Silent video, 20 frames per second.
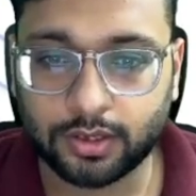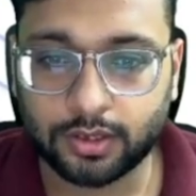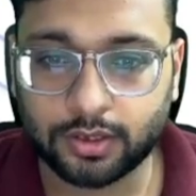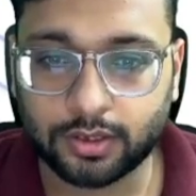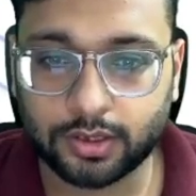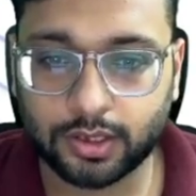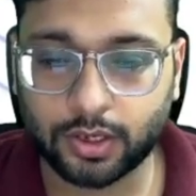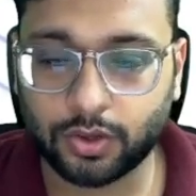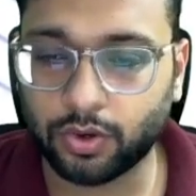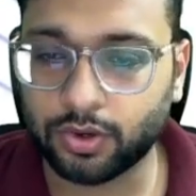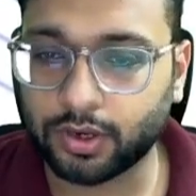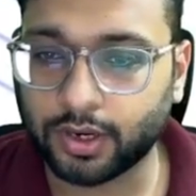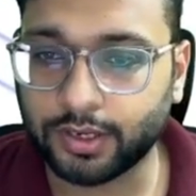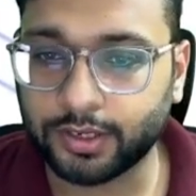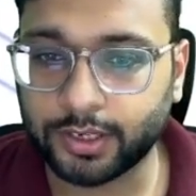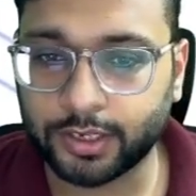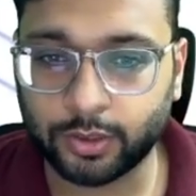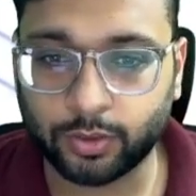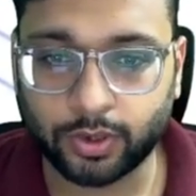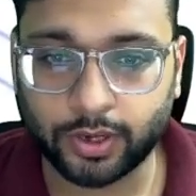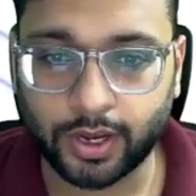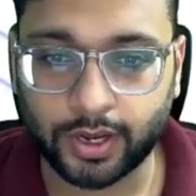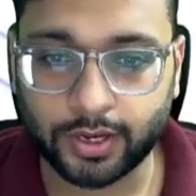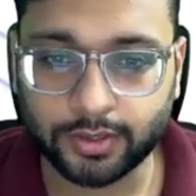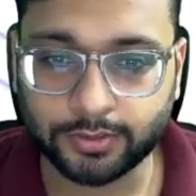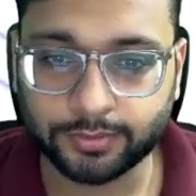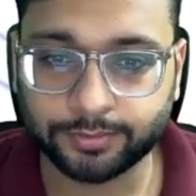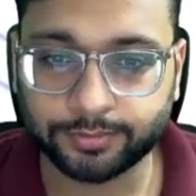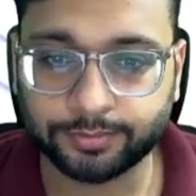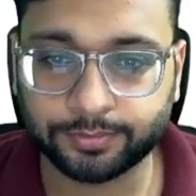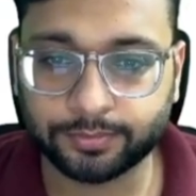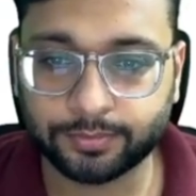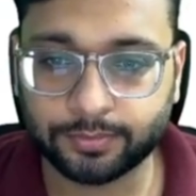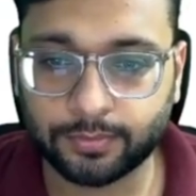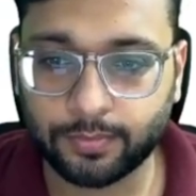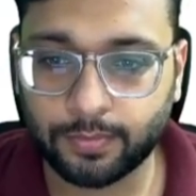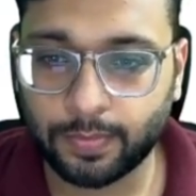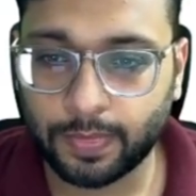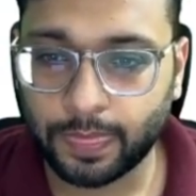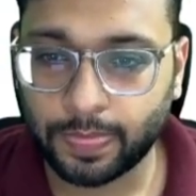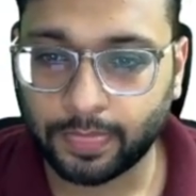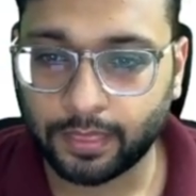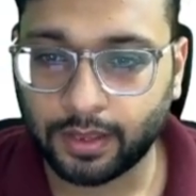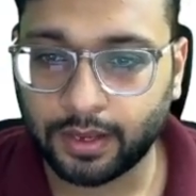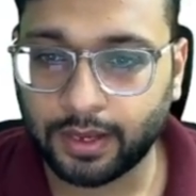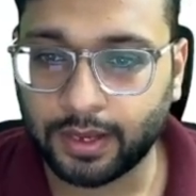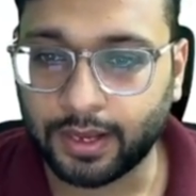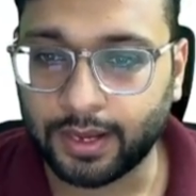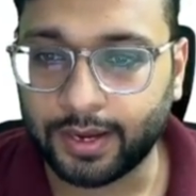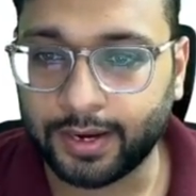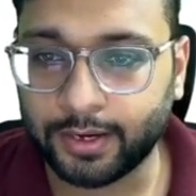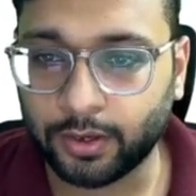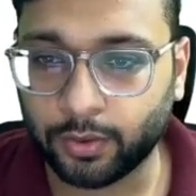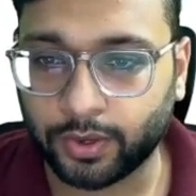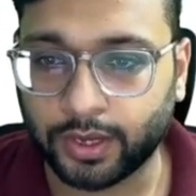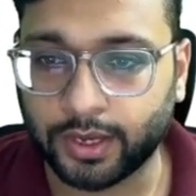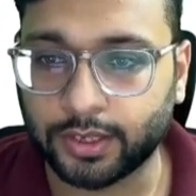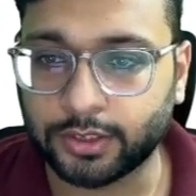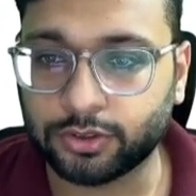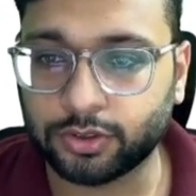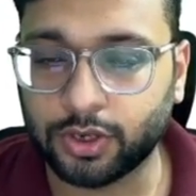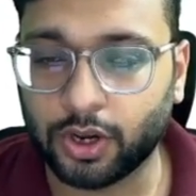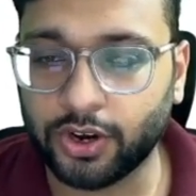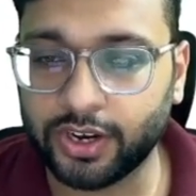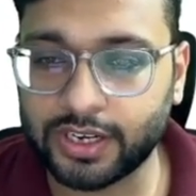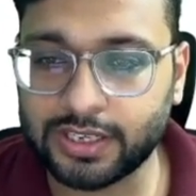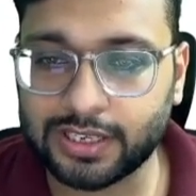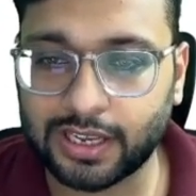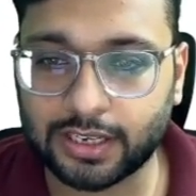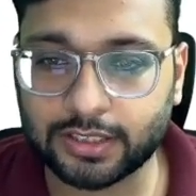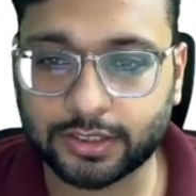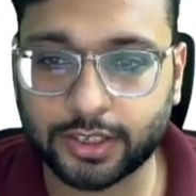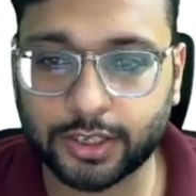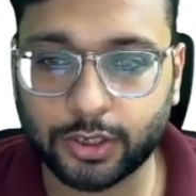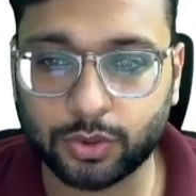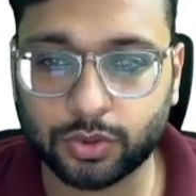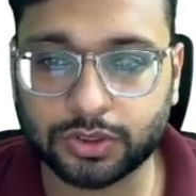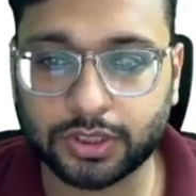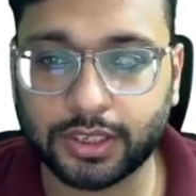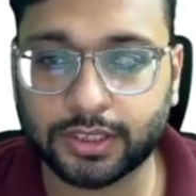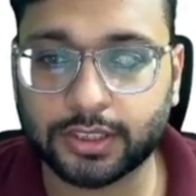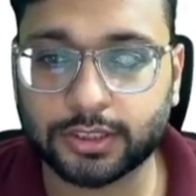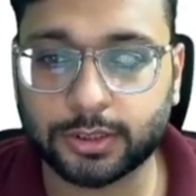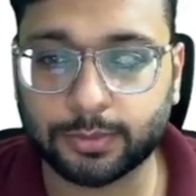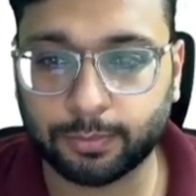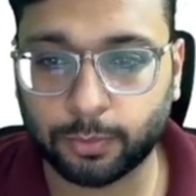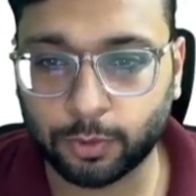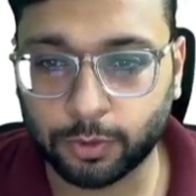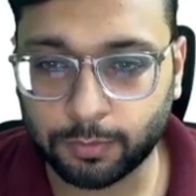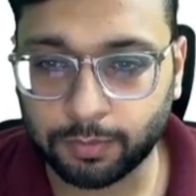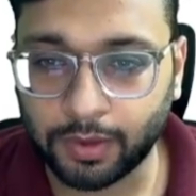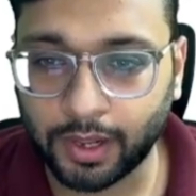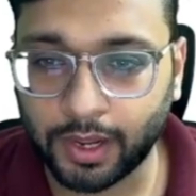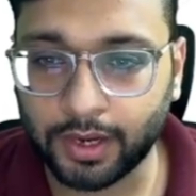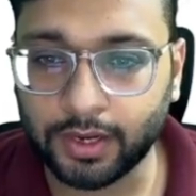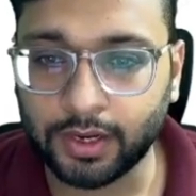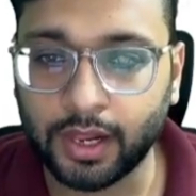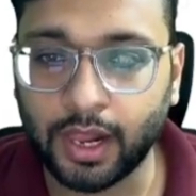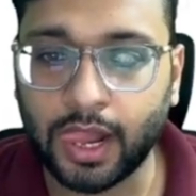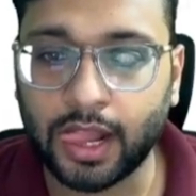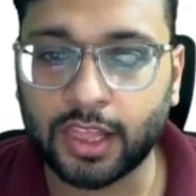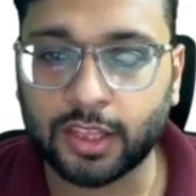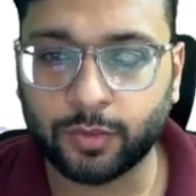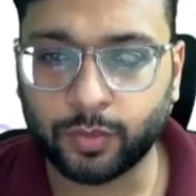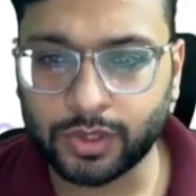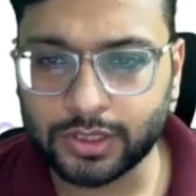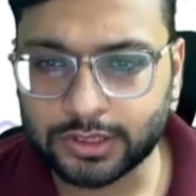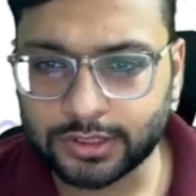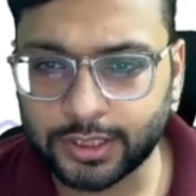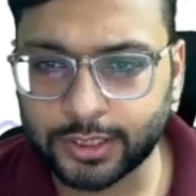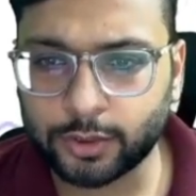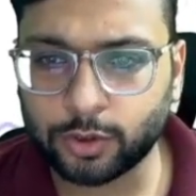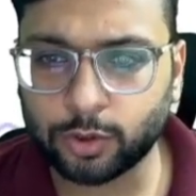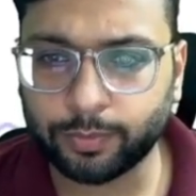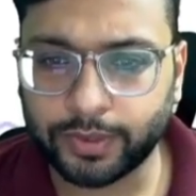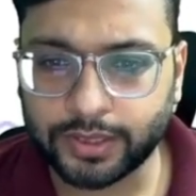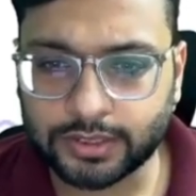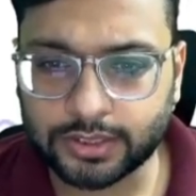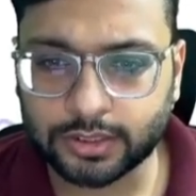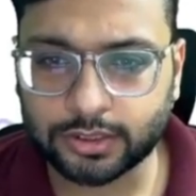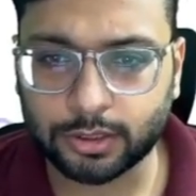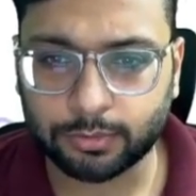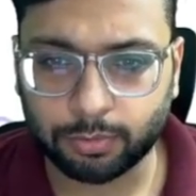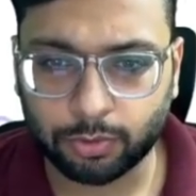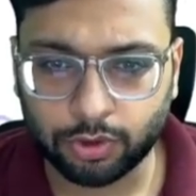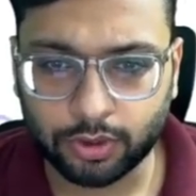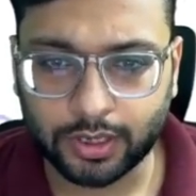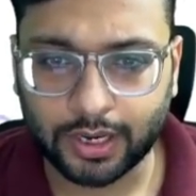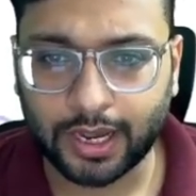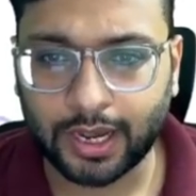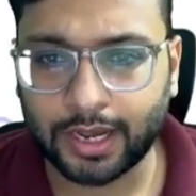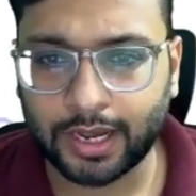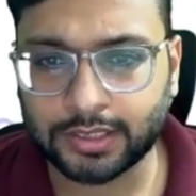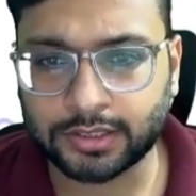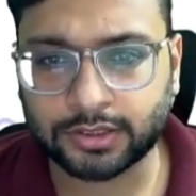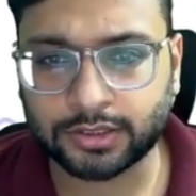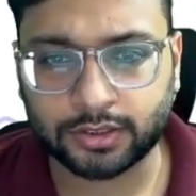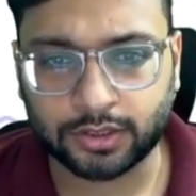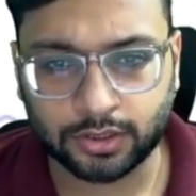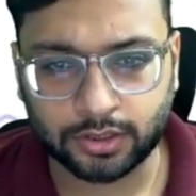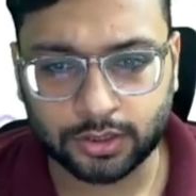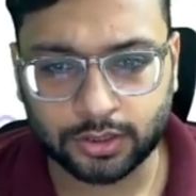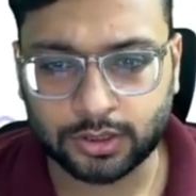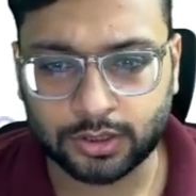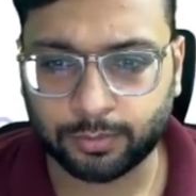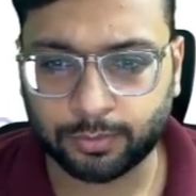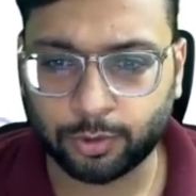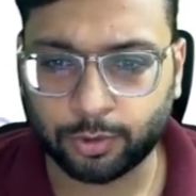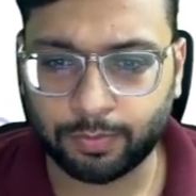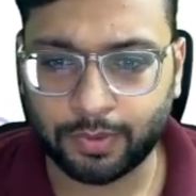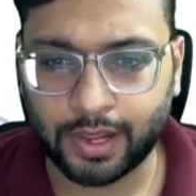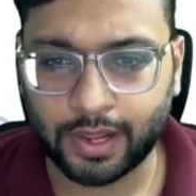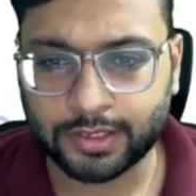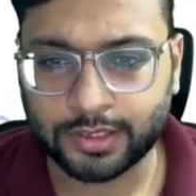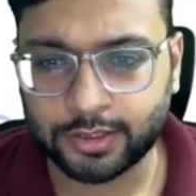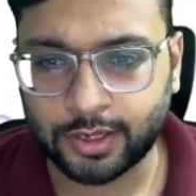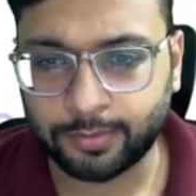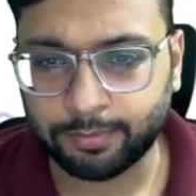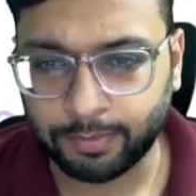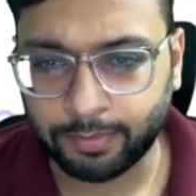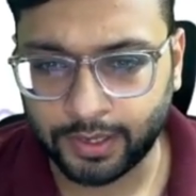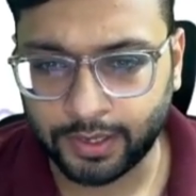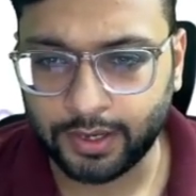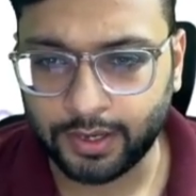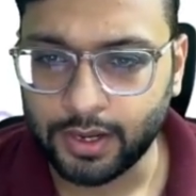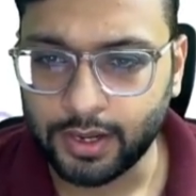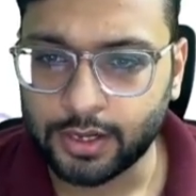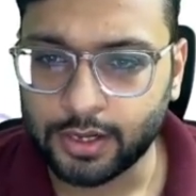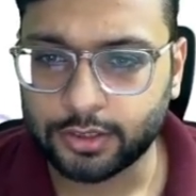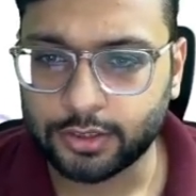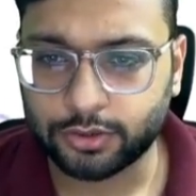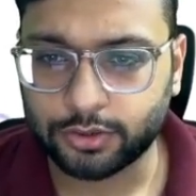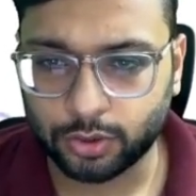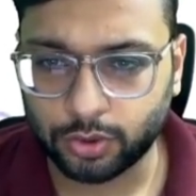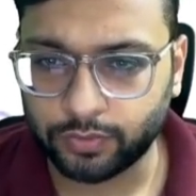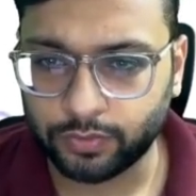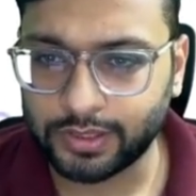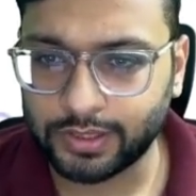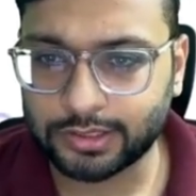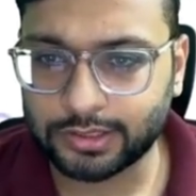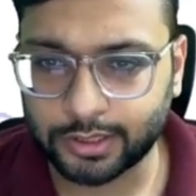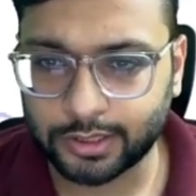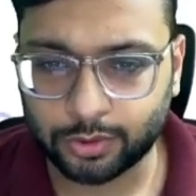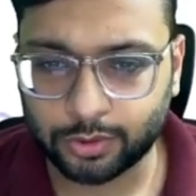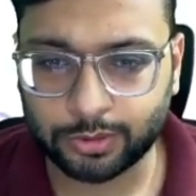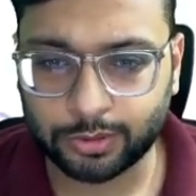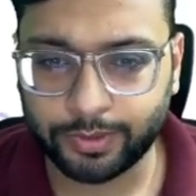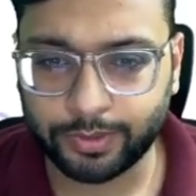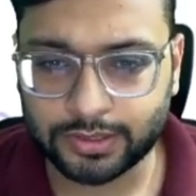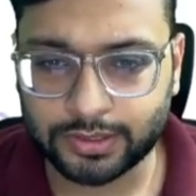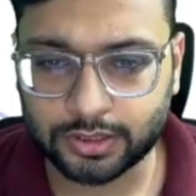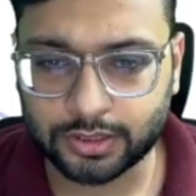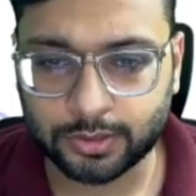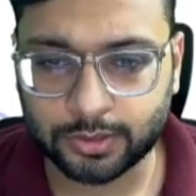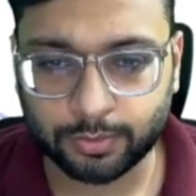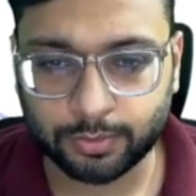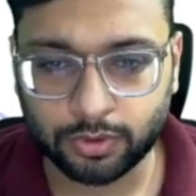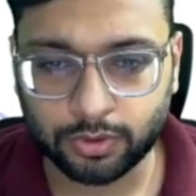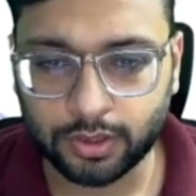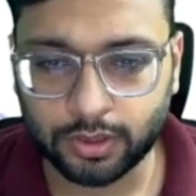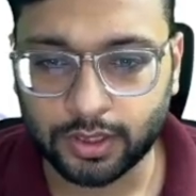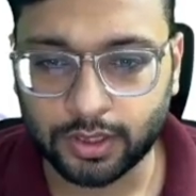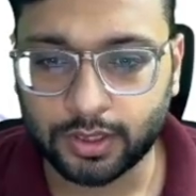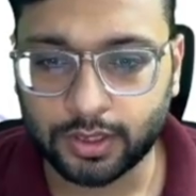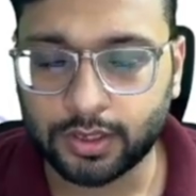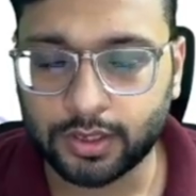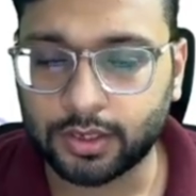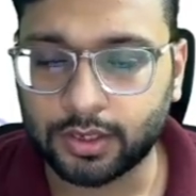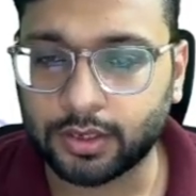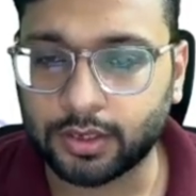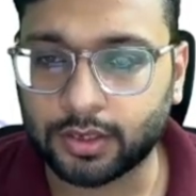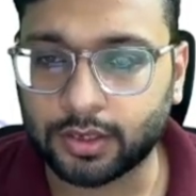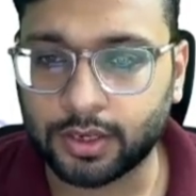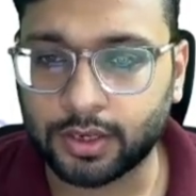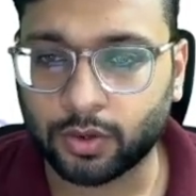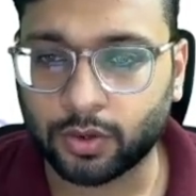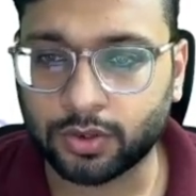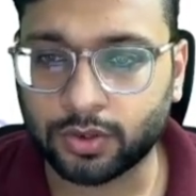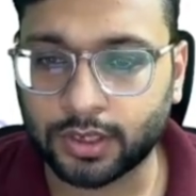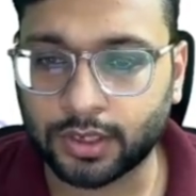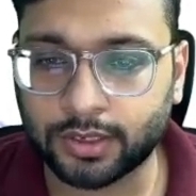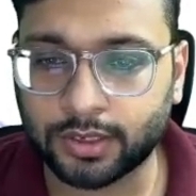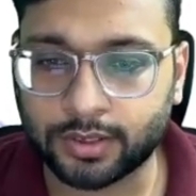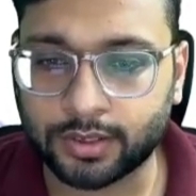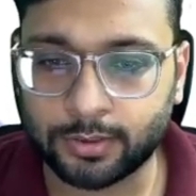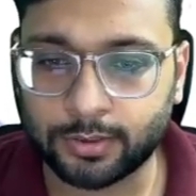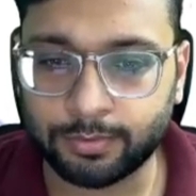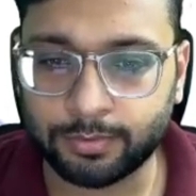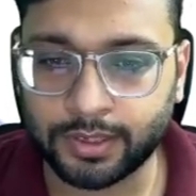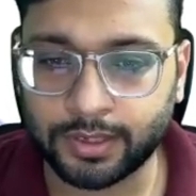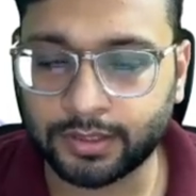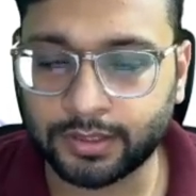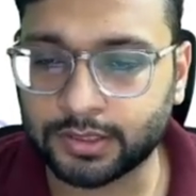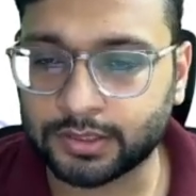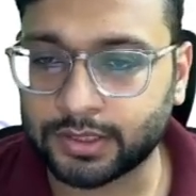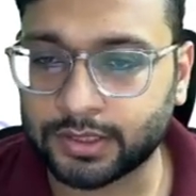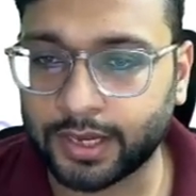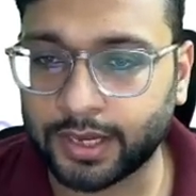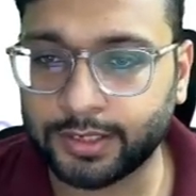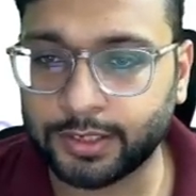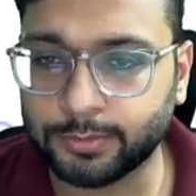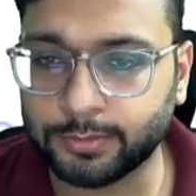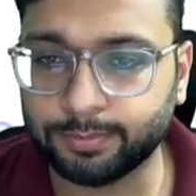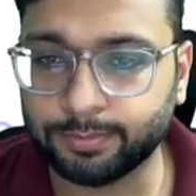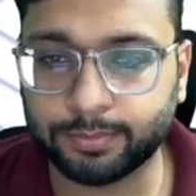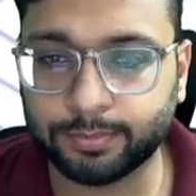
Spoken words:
Click on continue again. And okay, so now it is asking you to select a support plan. We'll stick to basic support as the other support plans are paid. So we'll stick to the basic support. Click on complete the sign up.